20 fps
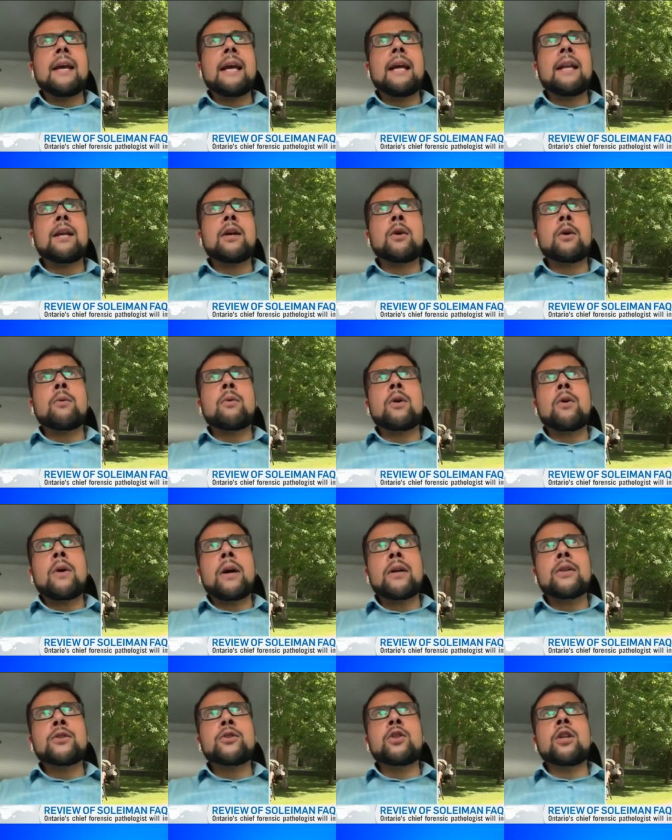and it
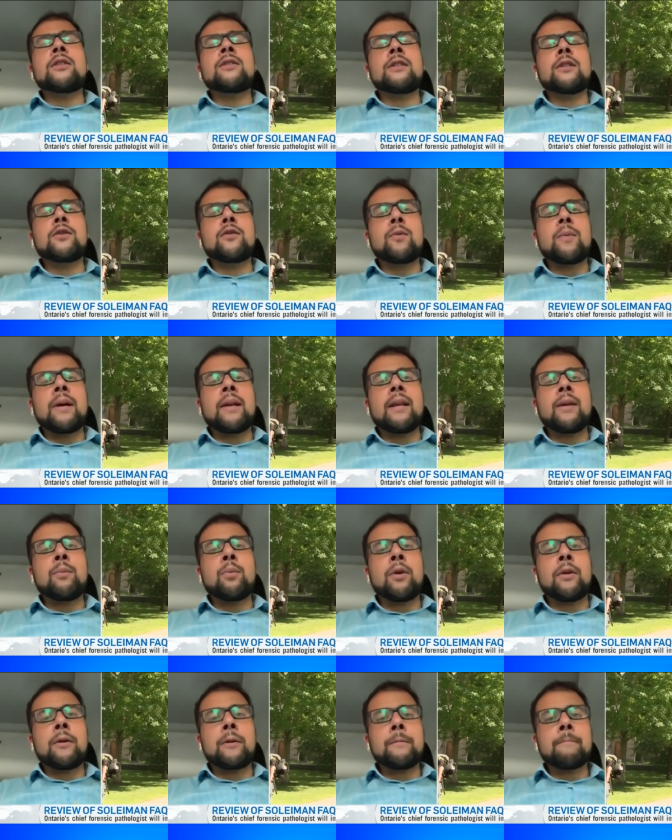requires justice for my late
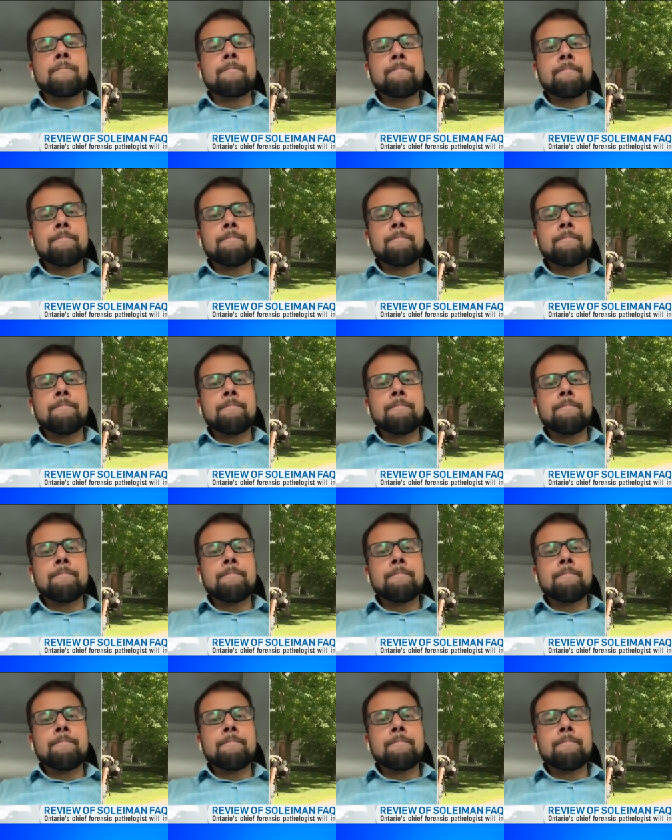brother.